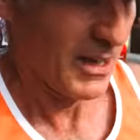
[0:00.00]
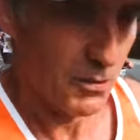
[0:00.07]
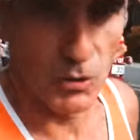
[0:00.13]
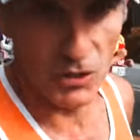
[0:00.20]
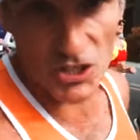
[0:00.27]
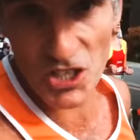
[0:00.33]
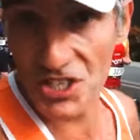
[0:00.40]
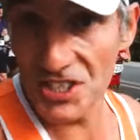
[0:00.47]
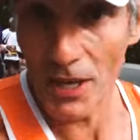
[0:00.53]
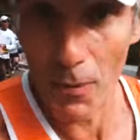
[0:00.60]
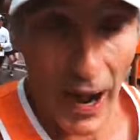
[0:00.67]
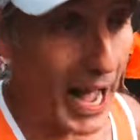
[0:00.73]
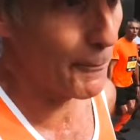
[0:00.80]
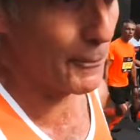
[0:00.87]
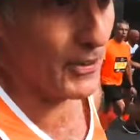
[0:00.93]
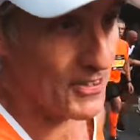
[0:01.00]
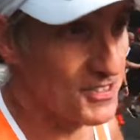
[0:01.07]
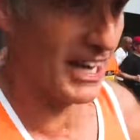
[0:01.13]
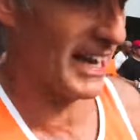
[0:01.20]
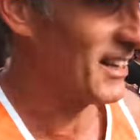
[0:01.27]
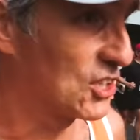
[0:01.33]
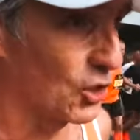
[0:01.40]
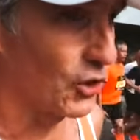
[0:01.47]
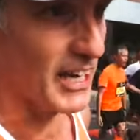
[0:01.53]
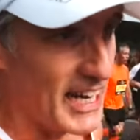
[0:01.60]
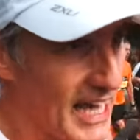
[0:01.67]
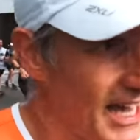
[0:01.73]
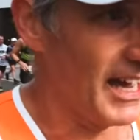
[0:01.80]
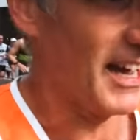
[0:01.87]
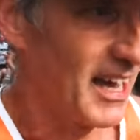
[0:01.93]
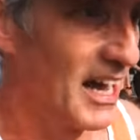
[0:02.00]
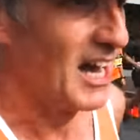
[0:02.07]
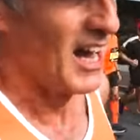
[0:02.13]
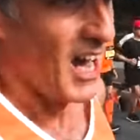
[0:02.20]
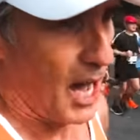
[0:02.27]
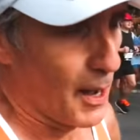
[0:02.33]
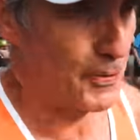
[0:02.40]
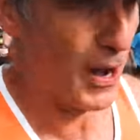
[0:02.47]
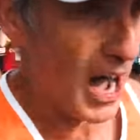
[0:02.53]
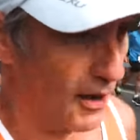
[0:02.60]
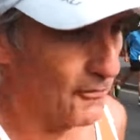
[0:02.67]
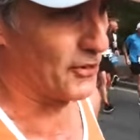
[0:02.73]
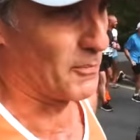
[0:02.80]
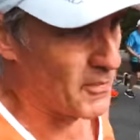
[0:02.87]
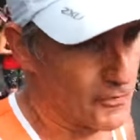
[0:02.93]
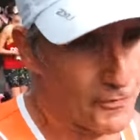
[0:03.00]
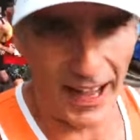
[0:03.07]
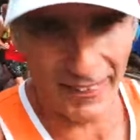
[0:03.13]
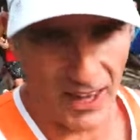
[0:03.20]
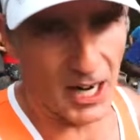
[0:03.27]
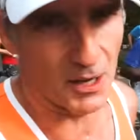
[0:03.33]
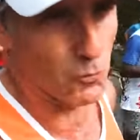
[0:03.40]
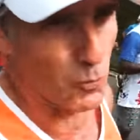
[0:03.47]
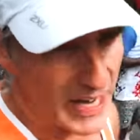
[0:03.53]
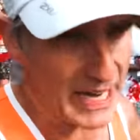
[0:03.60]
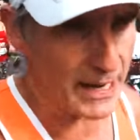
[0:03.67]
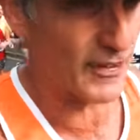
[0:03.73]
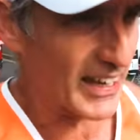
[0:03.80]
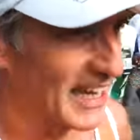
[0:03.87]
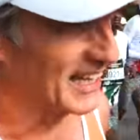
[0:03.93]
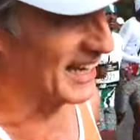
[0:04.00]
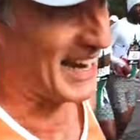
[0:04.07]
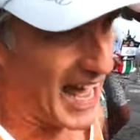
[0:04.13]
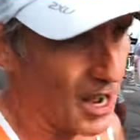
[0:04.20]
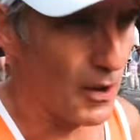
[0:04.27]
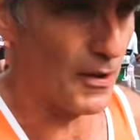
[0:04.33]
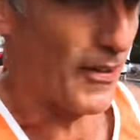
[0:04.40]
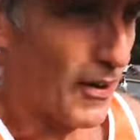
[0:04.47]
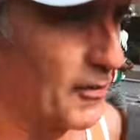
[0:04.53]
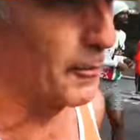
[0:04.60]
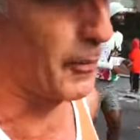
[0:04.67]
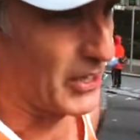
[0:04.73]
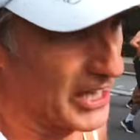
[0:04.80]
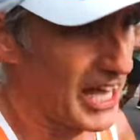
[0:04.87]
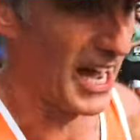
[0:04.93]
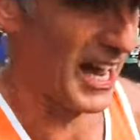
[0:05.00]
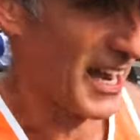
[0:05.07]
We'll just see what happens. Enjoying it. Apart from the fact that I'm weaving in and out of everybody.